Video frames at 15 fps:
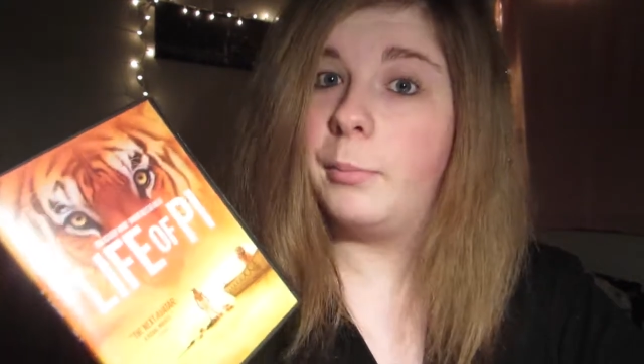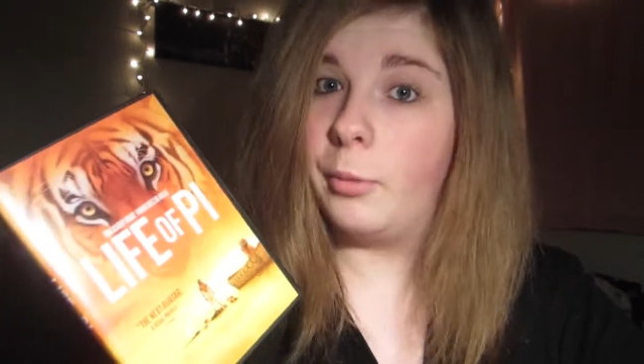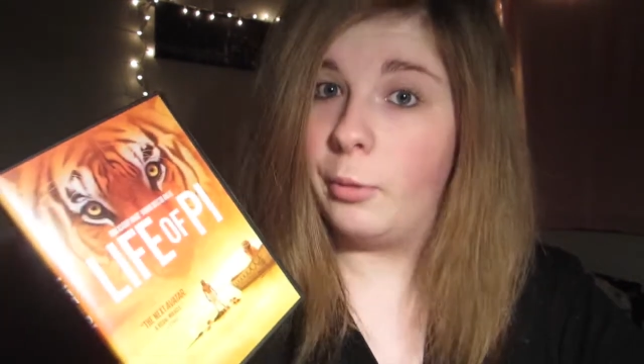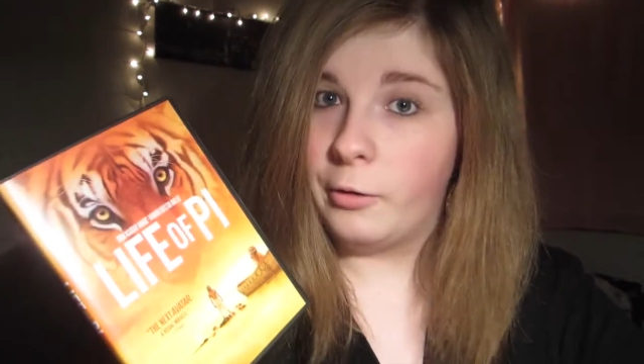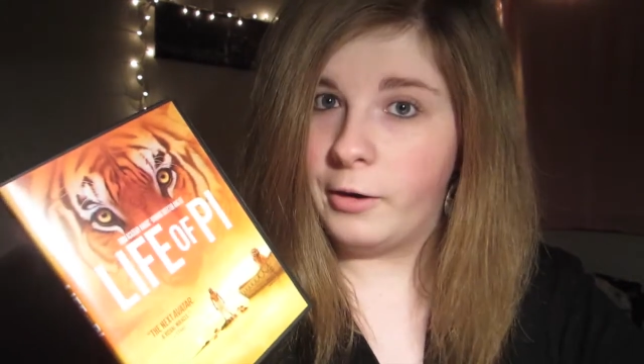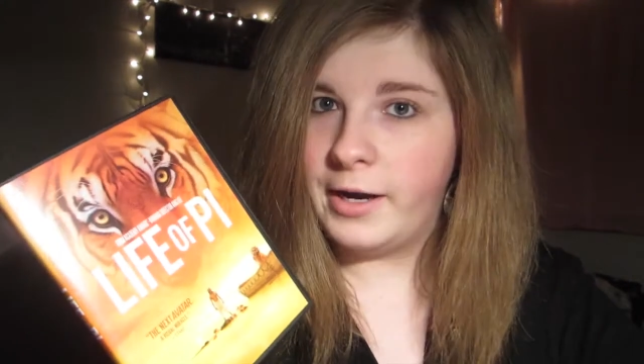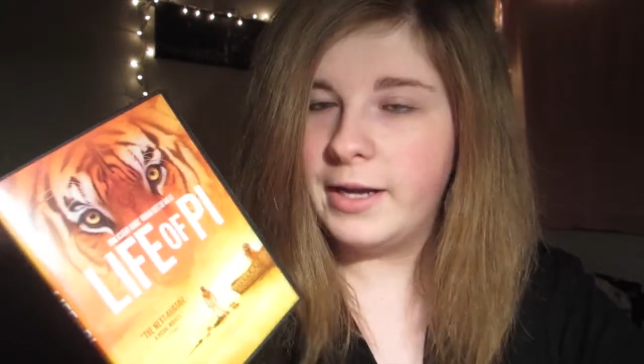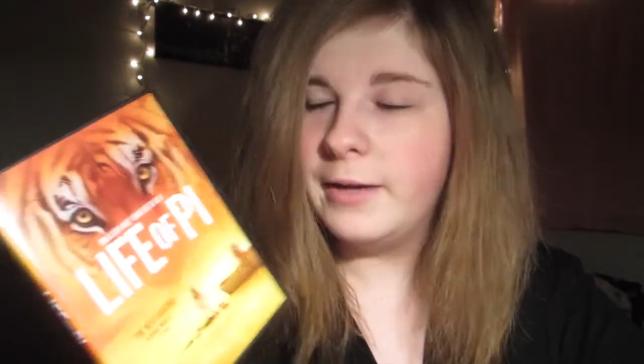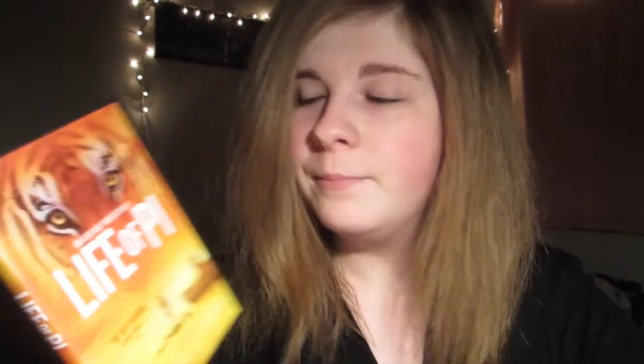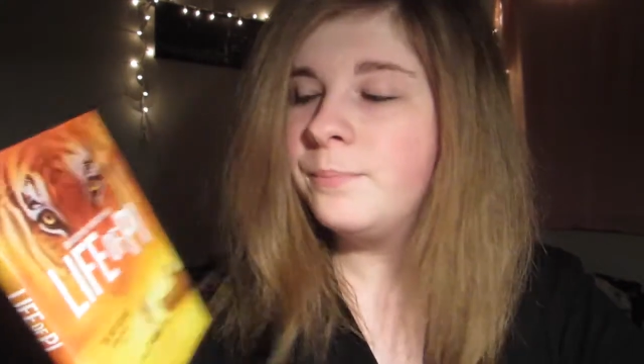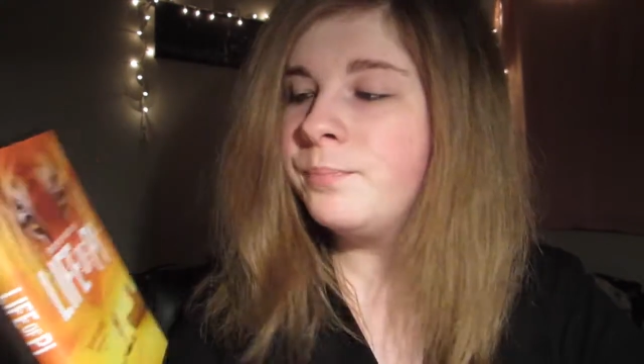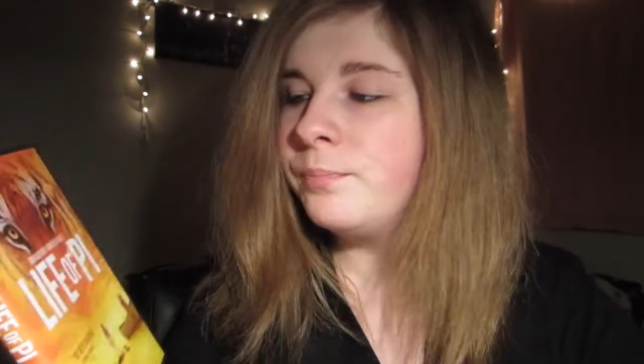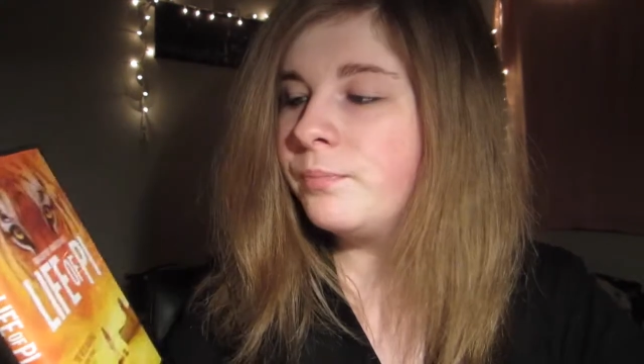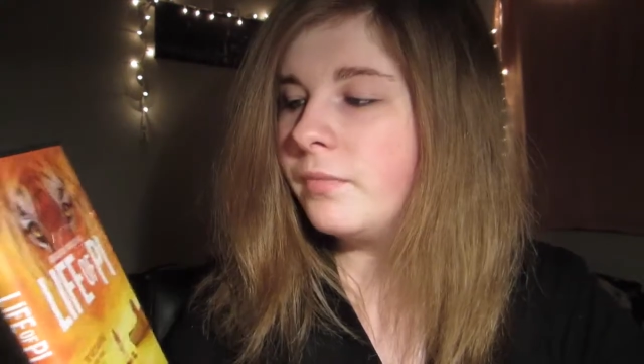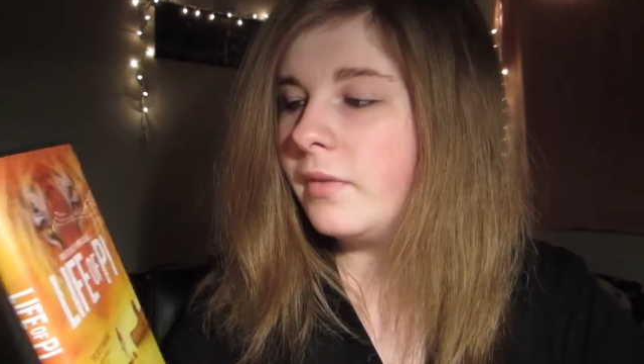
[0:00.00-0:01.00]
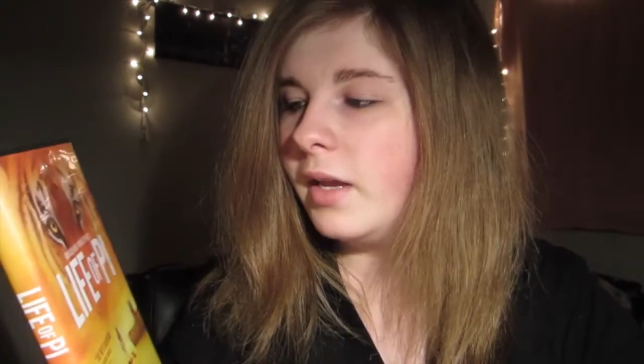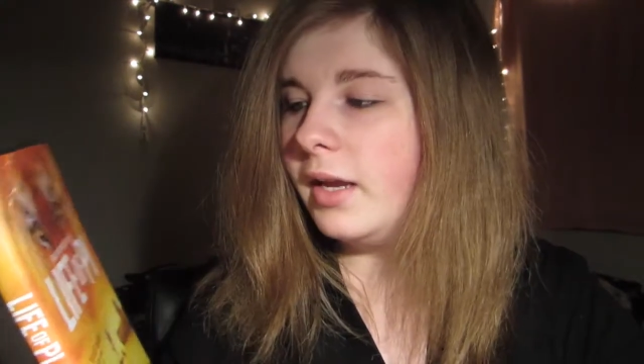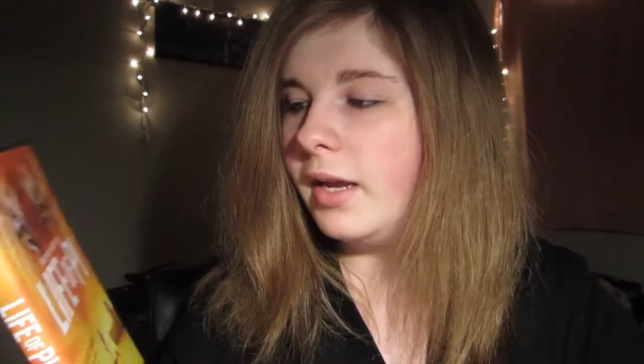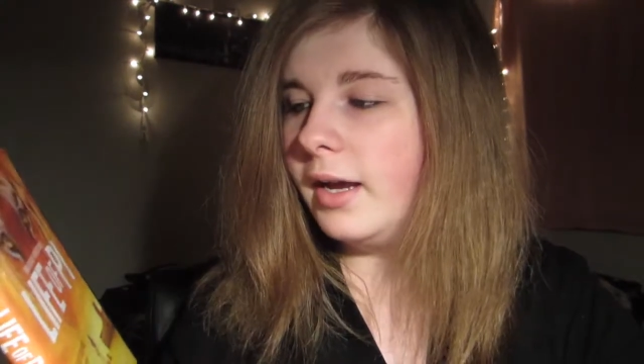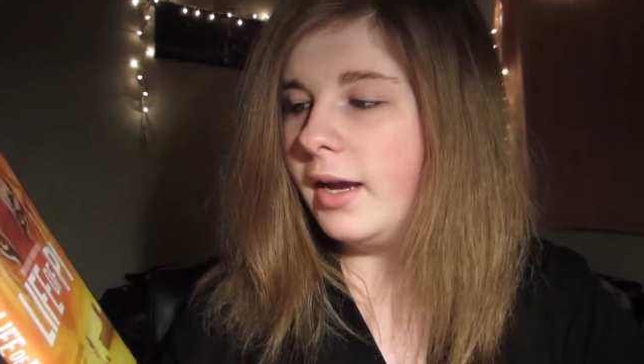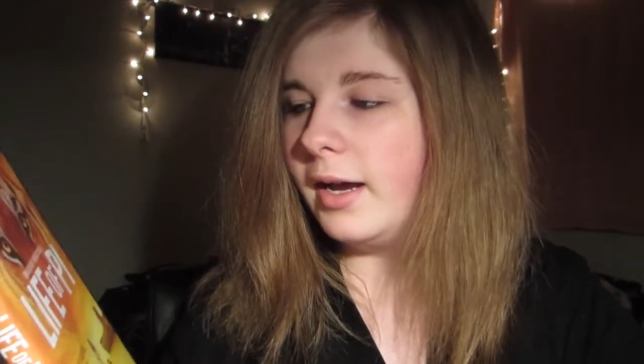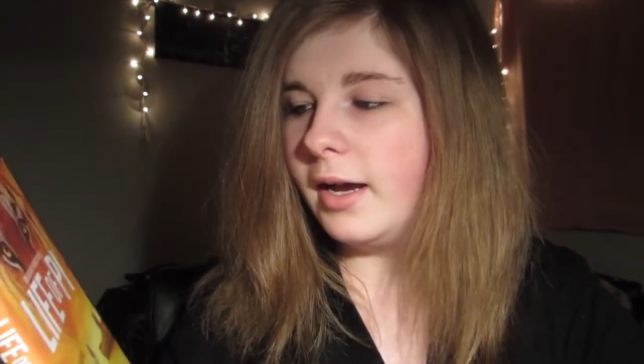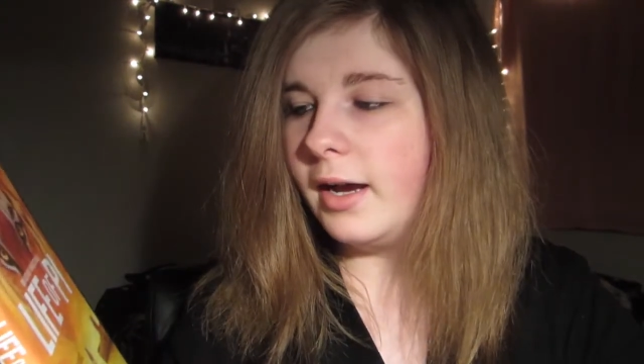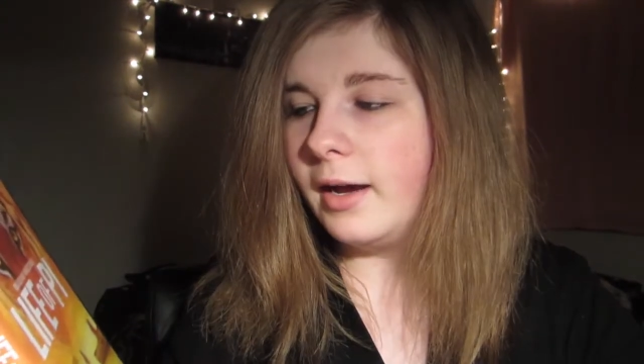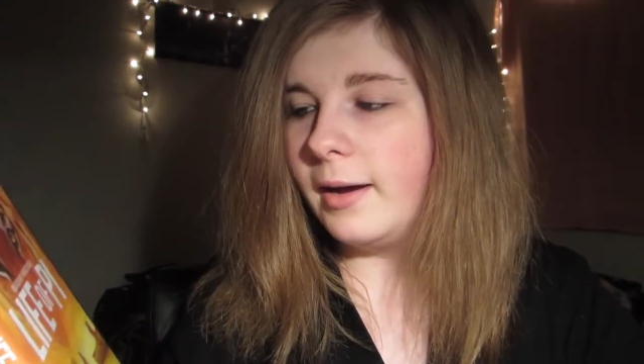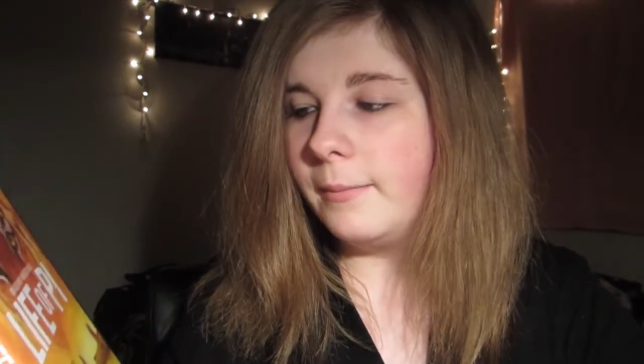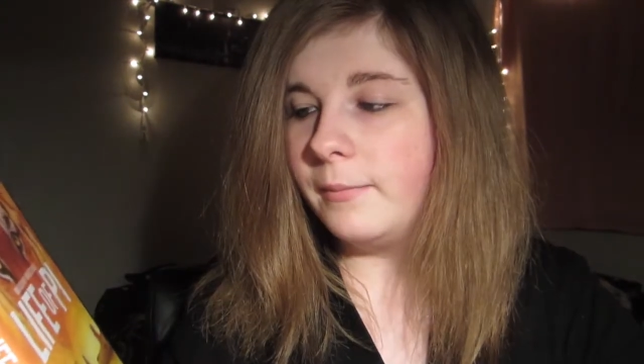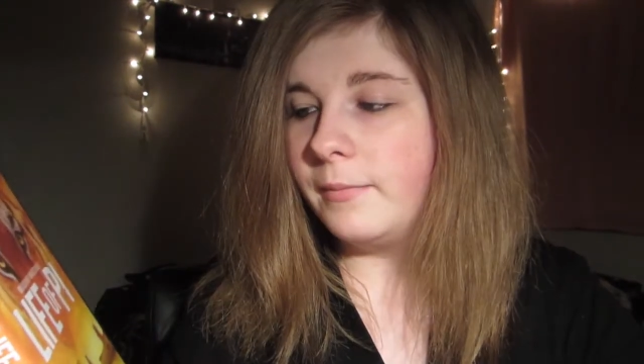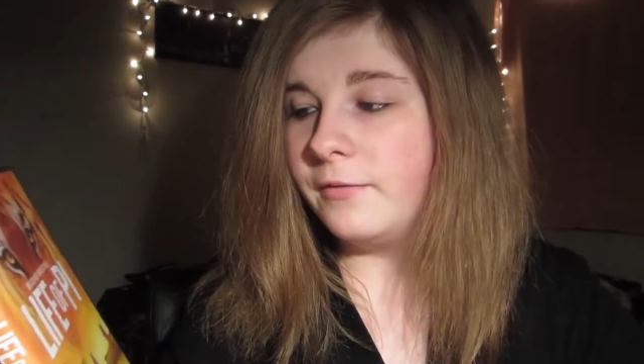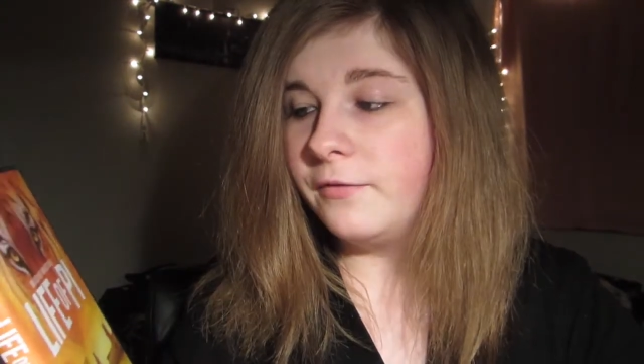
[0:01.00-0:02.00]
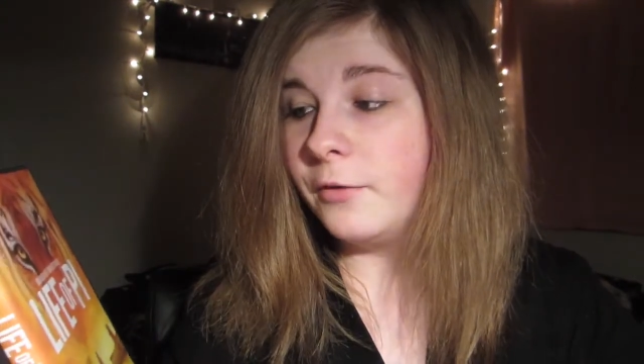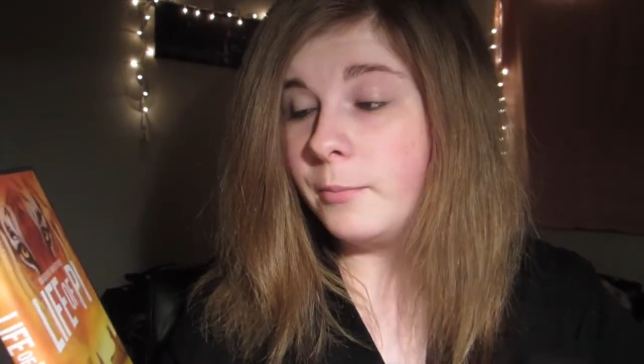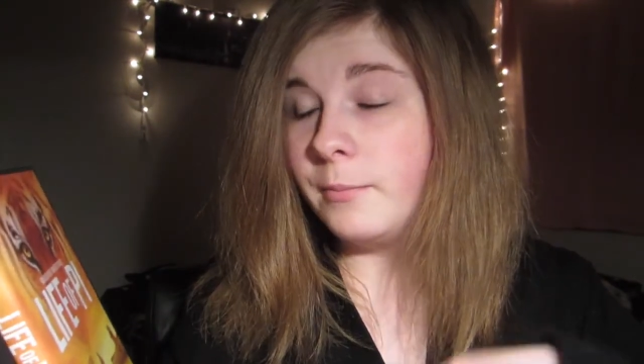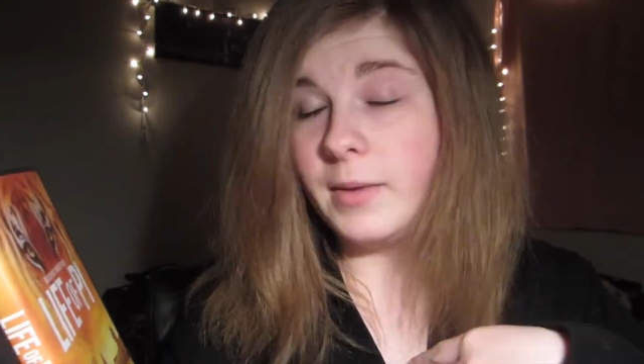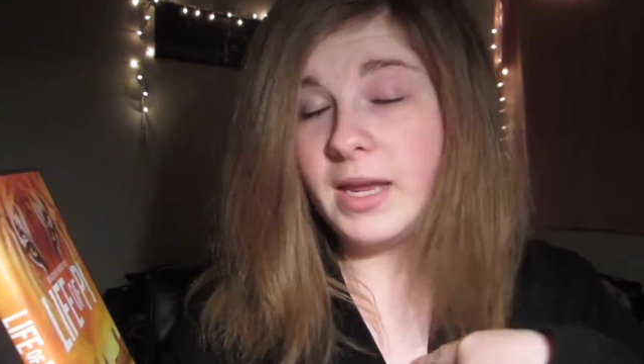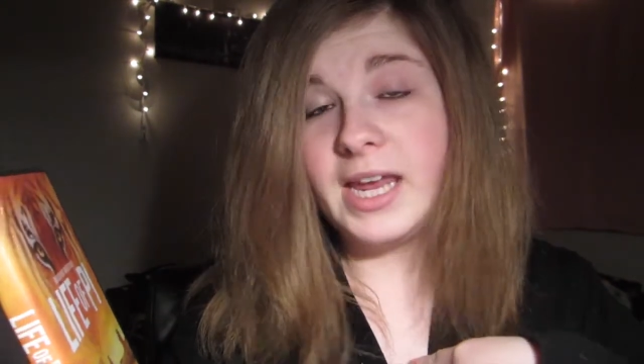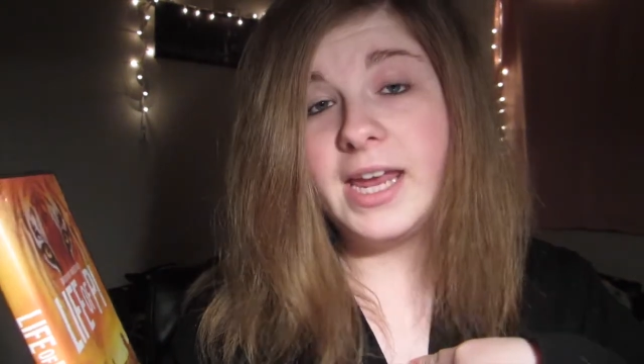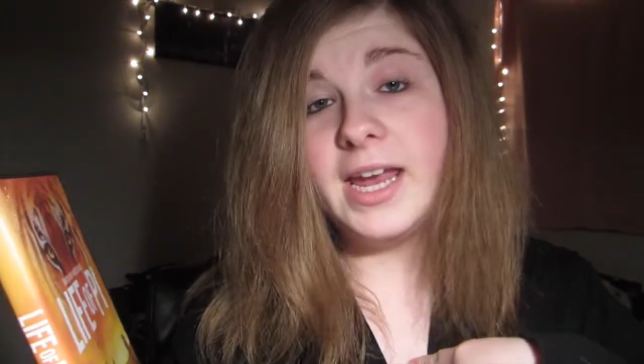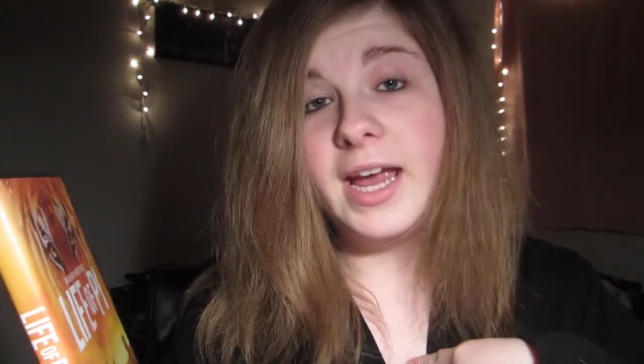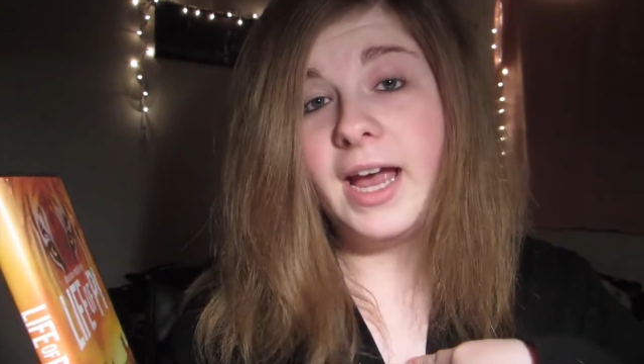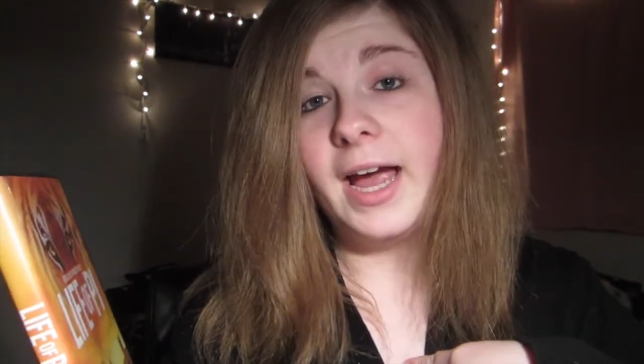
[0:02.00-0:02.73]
boring. For me,